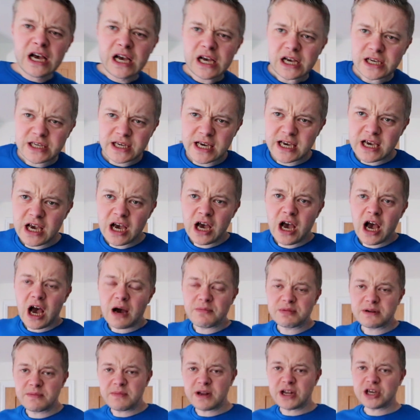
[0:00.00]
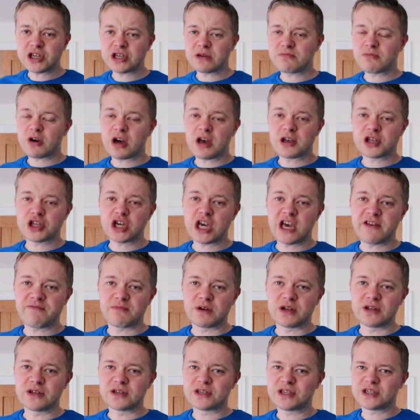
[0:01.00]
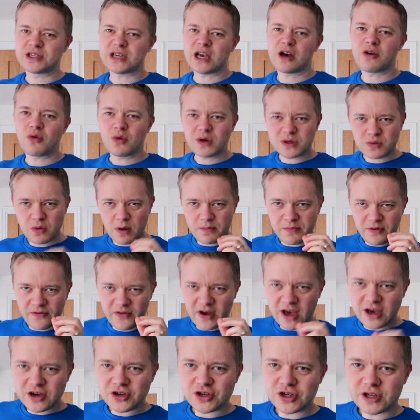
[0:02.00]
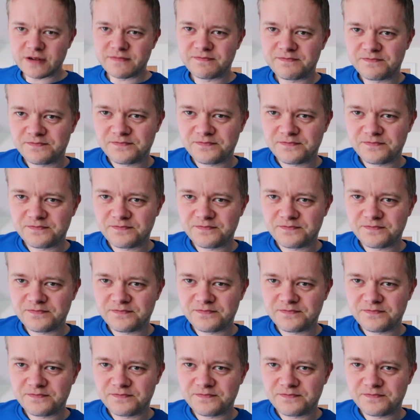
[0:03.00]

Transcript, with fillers: I see, I'm diminishing my achievements. You see, I always want perfection.